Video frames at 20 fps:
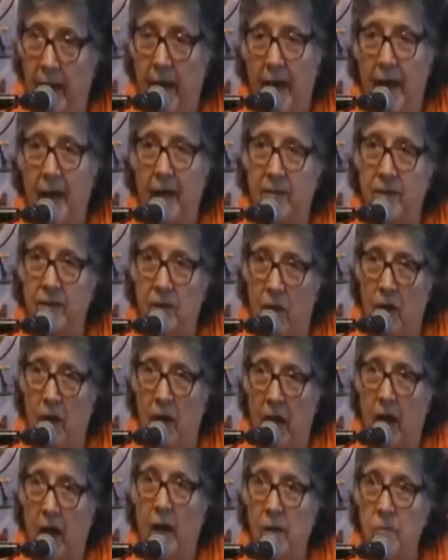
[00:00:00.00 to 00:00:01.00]
I
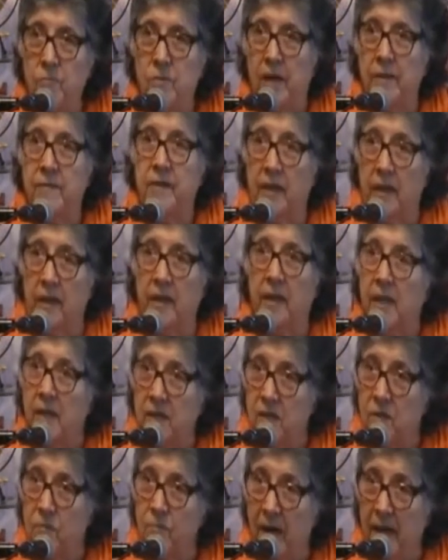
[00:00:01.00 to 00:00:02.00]
thought, I'm at the
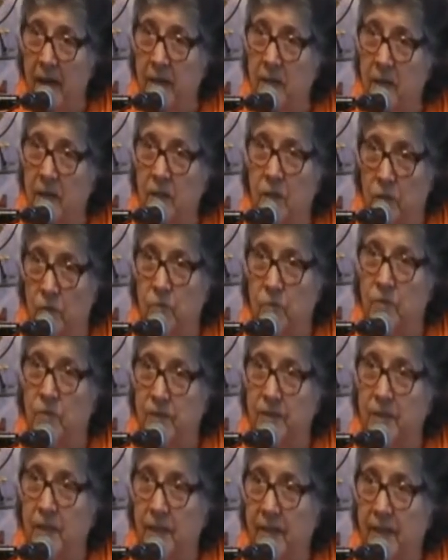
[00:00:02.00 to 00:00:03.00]
end of my
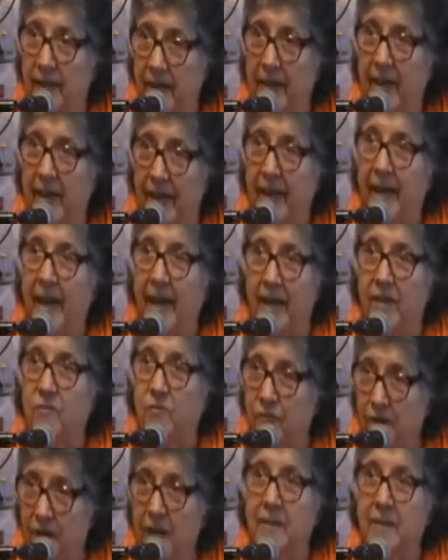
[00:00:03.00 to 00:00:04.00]
notes and
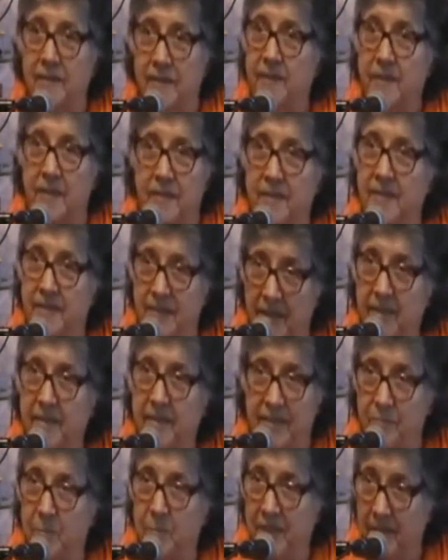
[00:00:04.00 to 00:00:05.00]
Francis
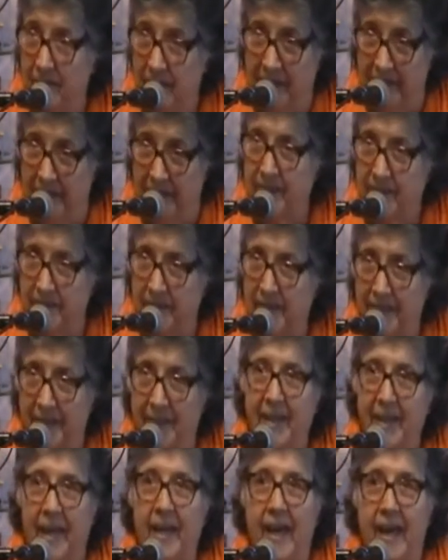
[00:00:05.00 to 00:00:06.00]
sends me this.
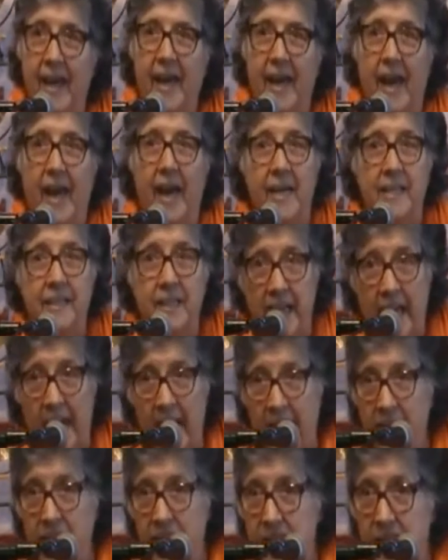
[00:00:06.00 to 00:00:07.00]
And
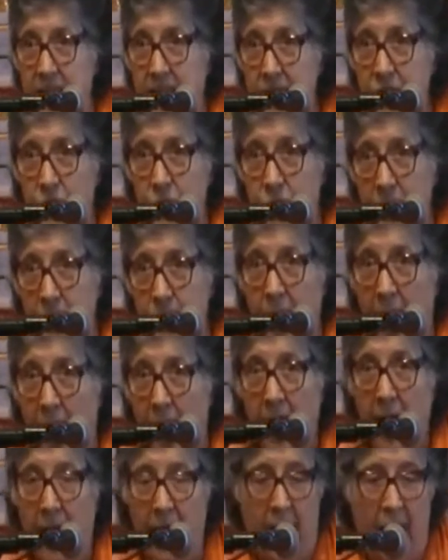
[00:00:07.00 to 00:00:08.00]
Cayce's
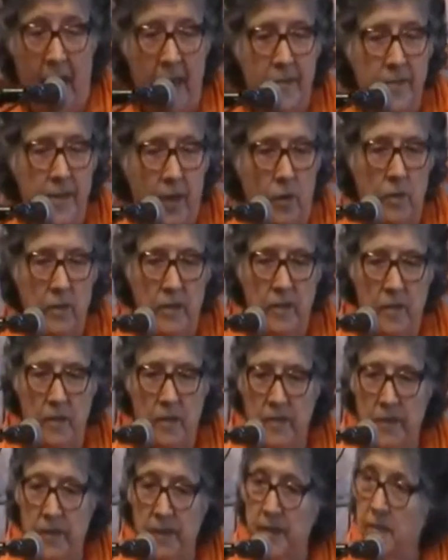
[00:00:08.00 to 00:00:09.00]
reply, I thought
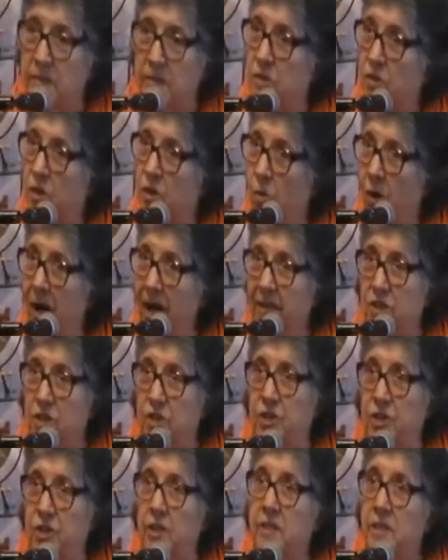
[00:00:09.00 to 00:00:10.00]
this
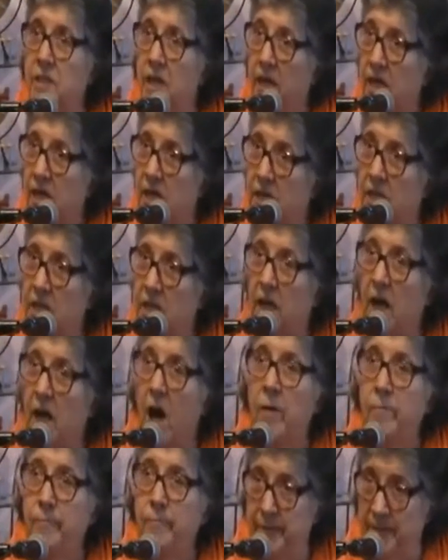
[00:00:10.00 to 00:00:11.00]
question
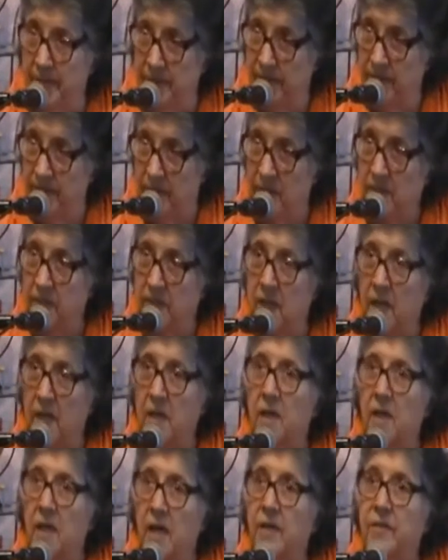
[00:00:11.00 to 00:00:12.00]
encompasses
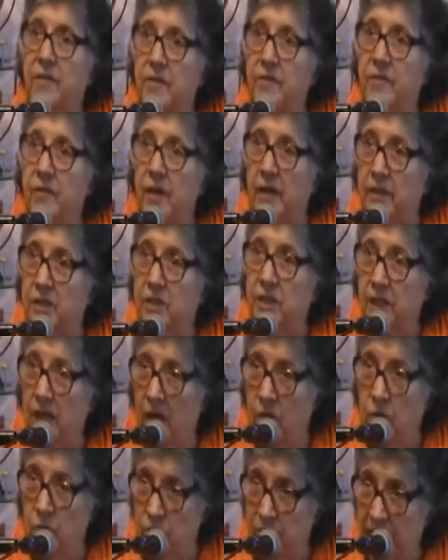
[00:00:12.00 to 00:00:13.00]
the
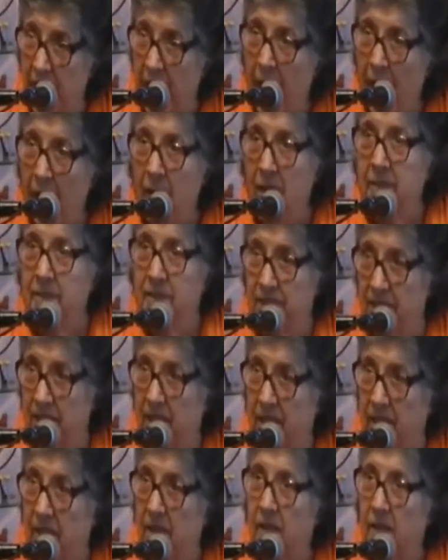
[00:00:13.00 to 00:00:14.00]

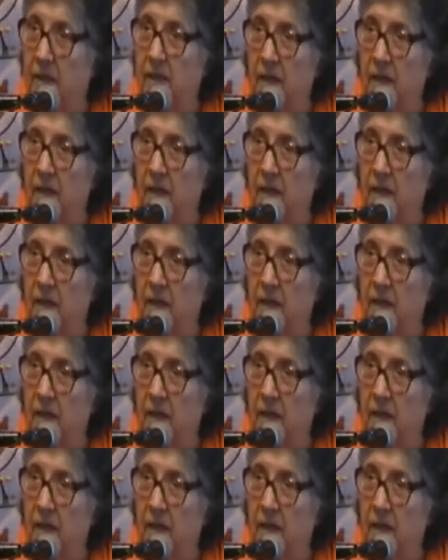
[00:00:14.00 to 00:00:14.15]
totality